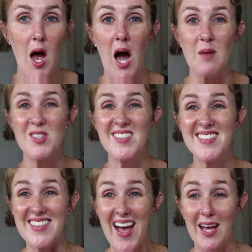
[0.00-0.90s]
I'm just
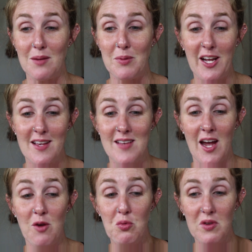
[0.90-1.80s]
sad because
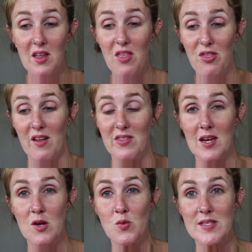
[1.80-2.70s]
I really thought that
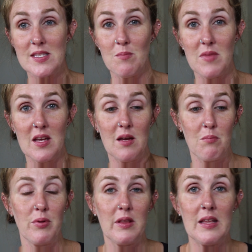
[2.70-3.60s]
it was something
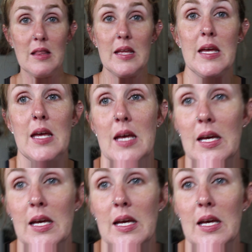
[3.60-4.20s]
completely